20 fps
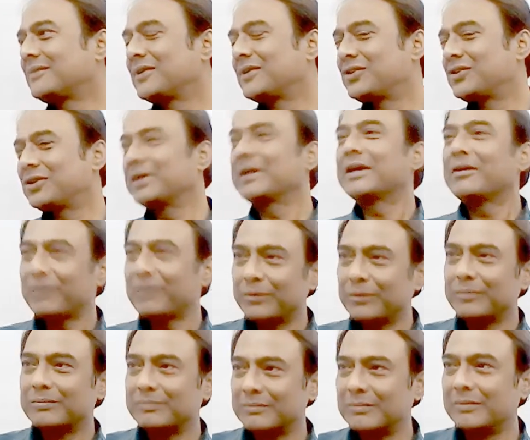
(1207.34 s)
She'll give
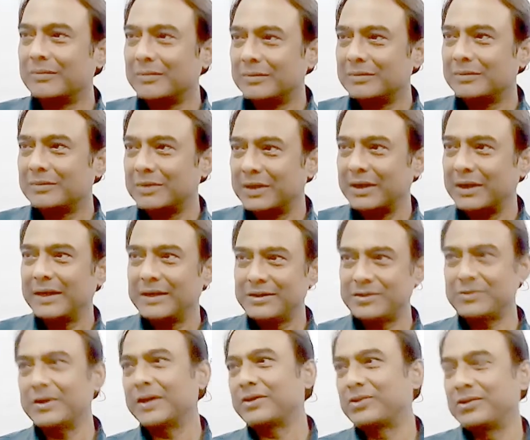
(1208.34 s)
you the
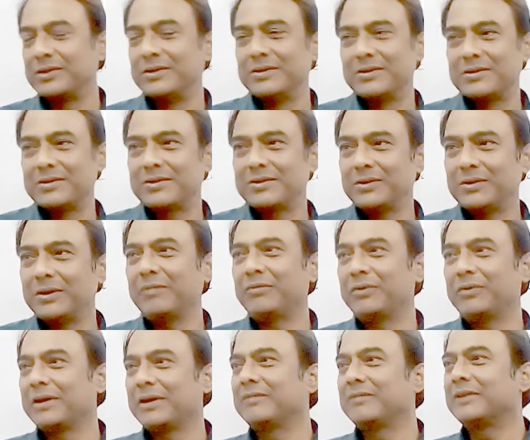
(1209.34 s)
instructions. You have
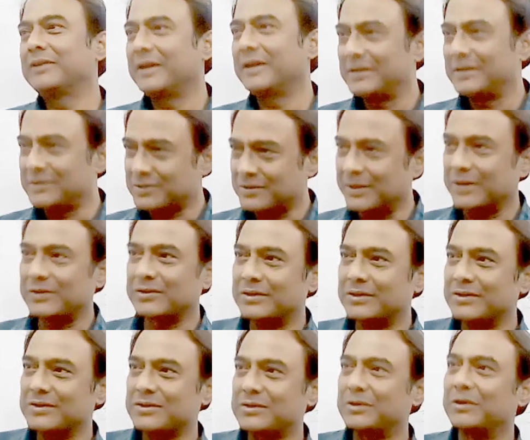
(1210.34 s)
to give the
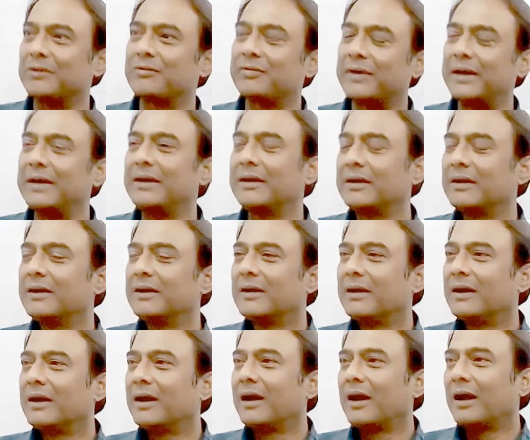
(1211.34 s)
instructions to your friend
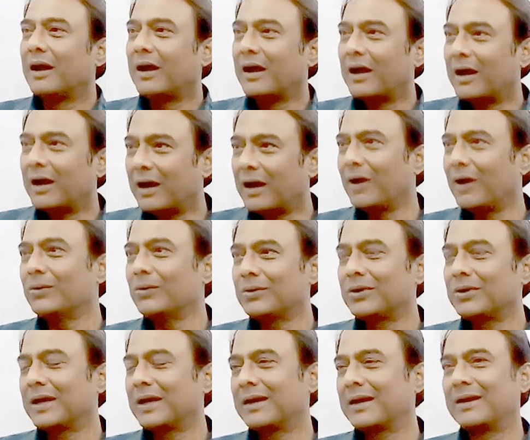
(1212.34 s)
how
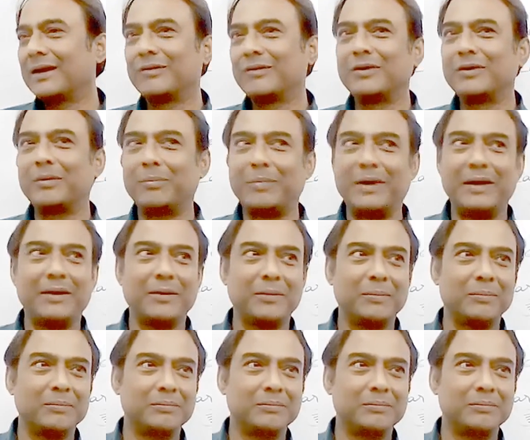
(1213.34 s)
to take care of the pet.